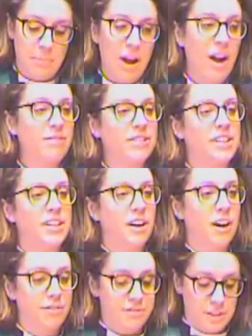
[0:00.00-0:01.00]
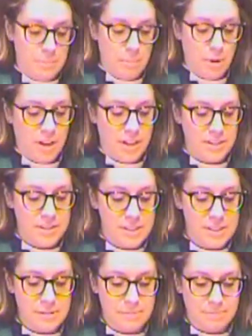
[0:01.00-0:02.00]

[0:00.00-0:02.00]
poverty often brings.